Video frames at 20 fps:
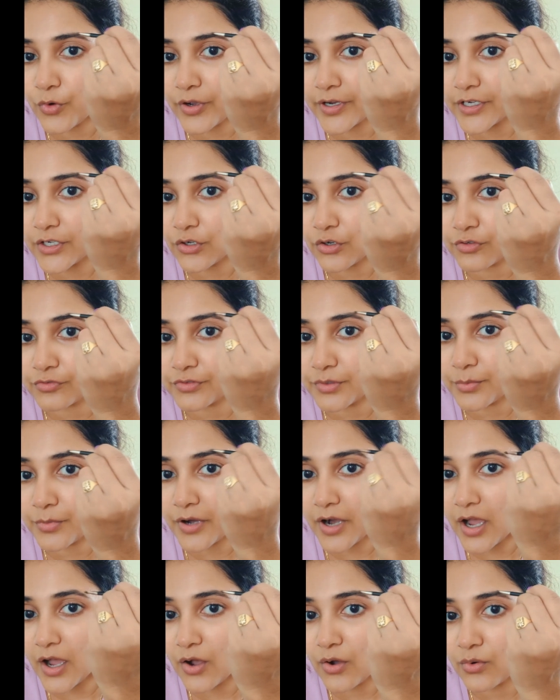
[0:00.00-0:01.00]
point of the
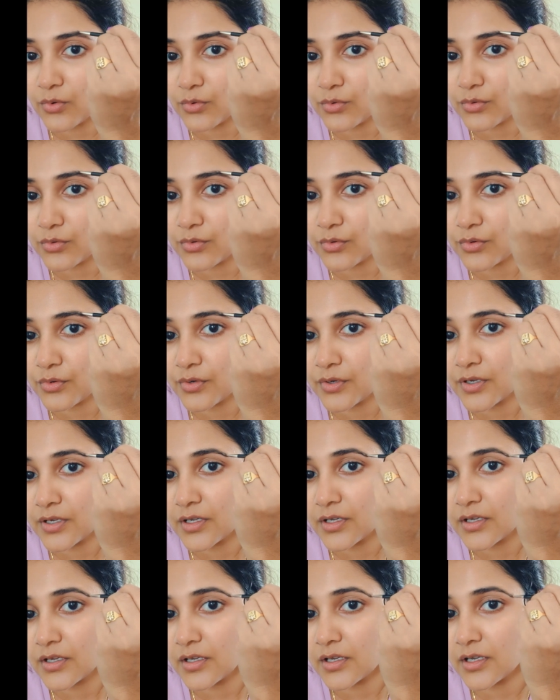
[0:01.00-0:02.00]
brow
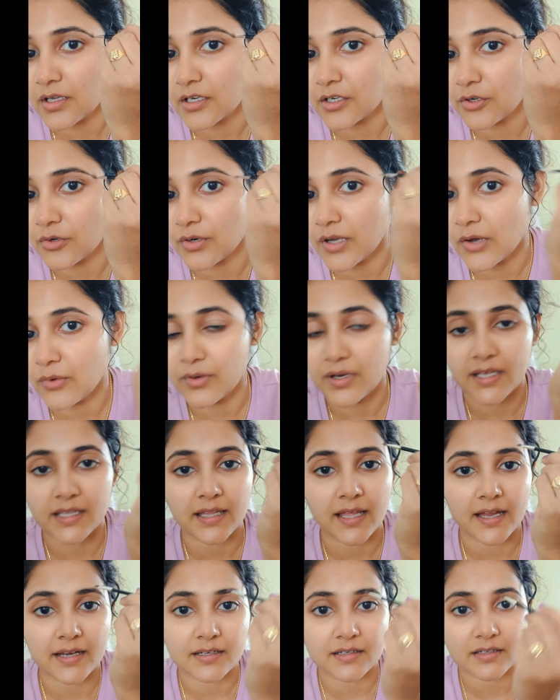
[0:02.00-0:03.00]
and go down like
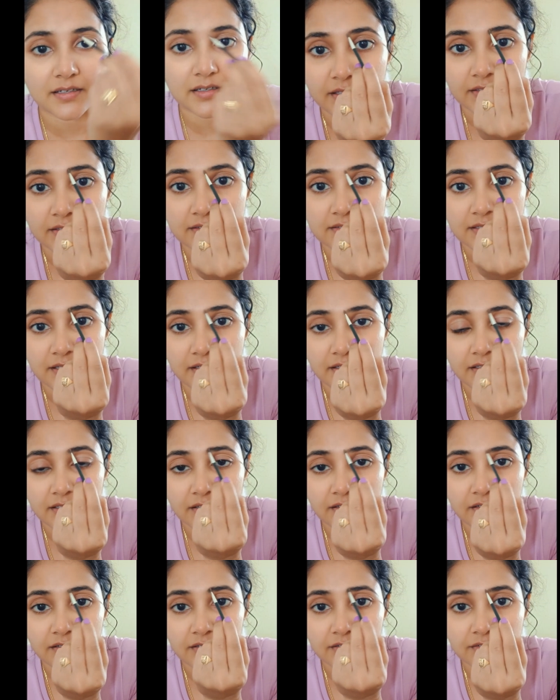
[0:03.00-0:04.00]
that. In the
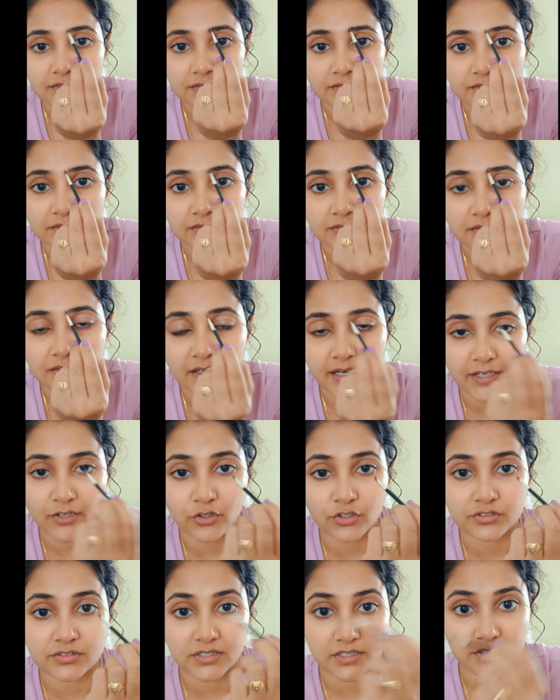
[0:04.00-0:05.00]
center, like
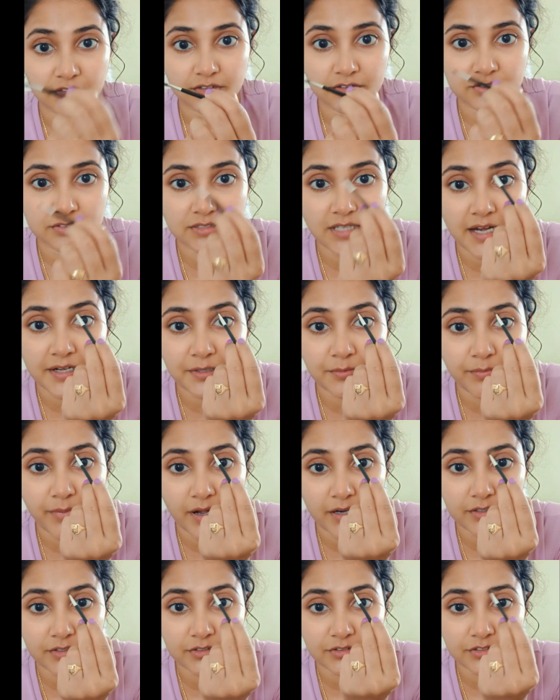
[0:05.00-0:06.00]
not center, the starting
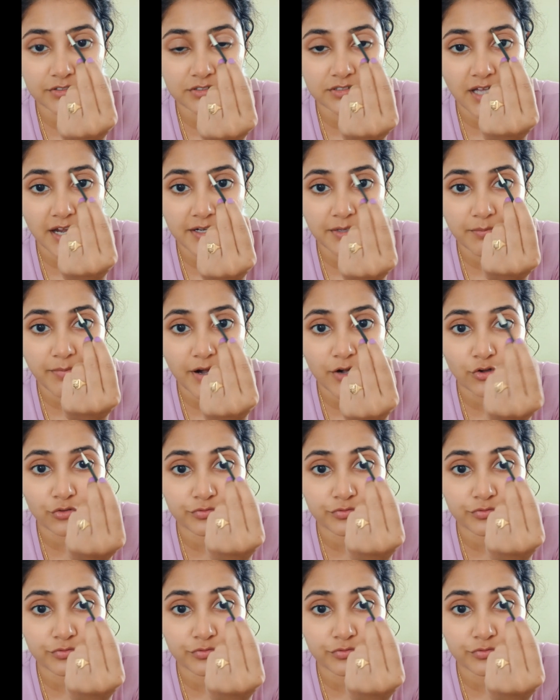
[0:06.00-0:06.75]
part